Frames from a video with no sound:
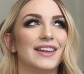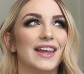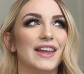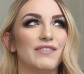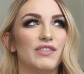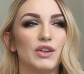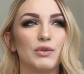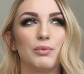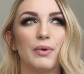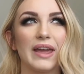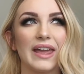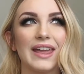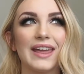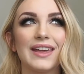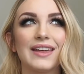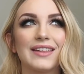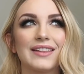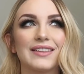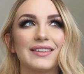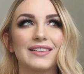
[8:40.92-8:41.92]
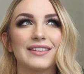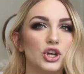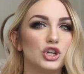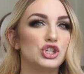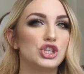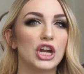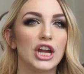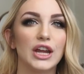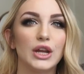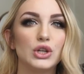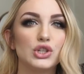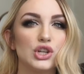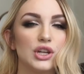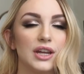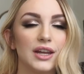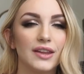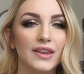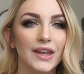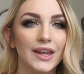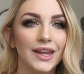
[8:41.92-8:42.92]
if you wait, you want to change
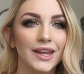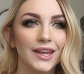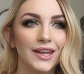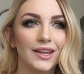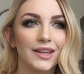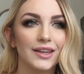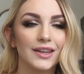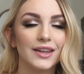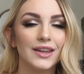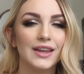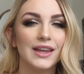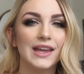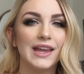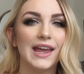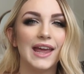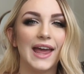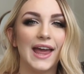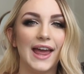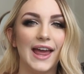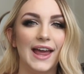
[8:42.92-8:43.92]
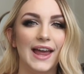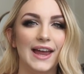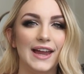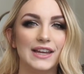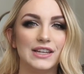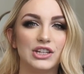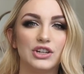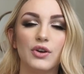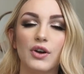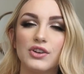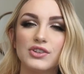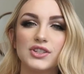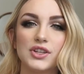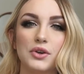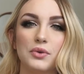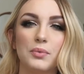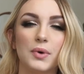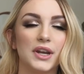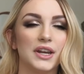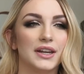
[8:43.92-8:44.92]
anything, and you
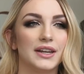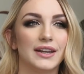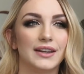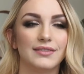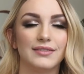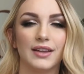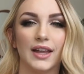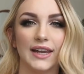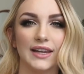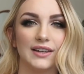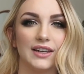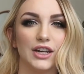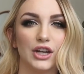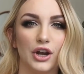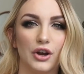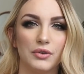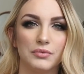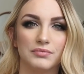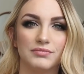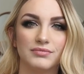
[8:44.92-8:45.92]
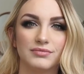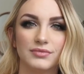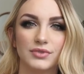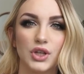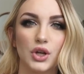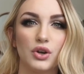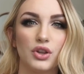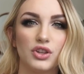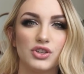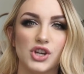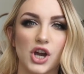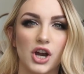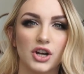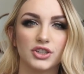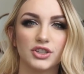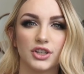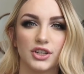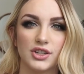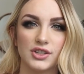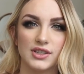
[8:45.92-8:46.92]
also want to, like, you know, go to the
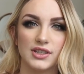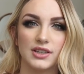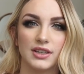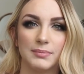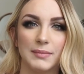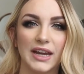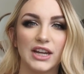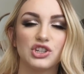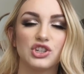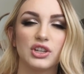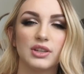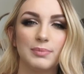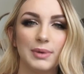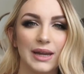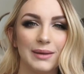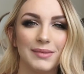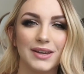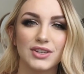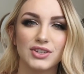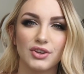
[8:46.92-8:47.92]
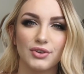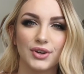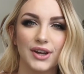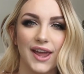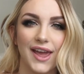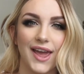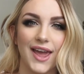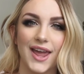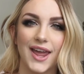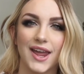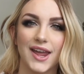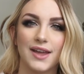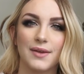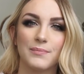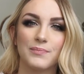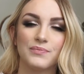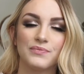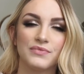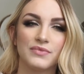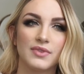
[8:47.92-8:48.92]
doctors and make sure the baby is okay.
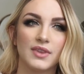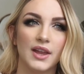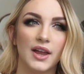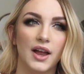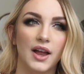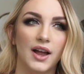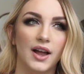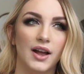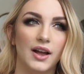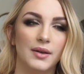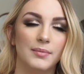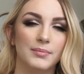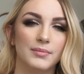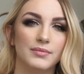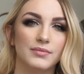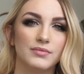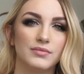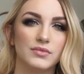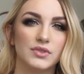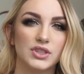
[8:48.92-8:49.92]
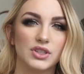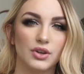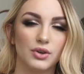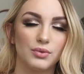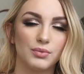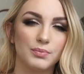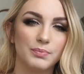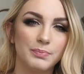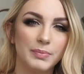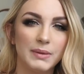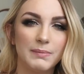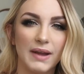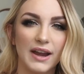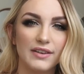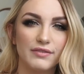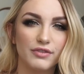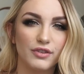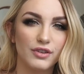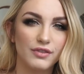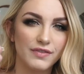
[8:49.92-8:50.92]
So be
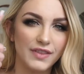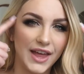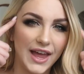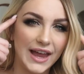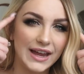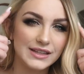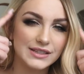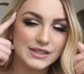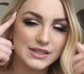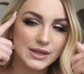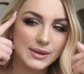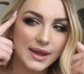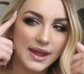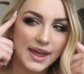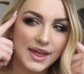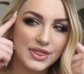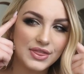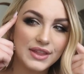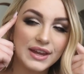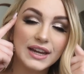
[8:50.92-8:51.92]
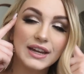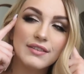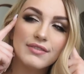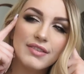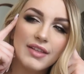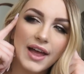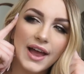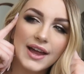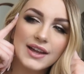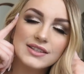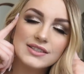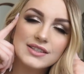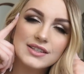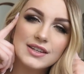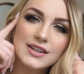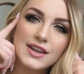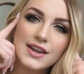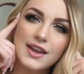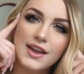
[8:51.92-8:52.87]
mindful of that and think of that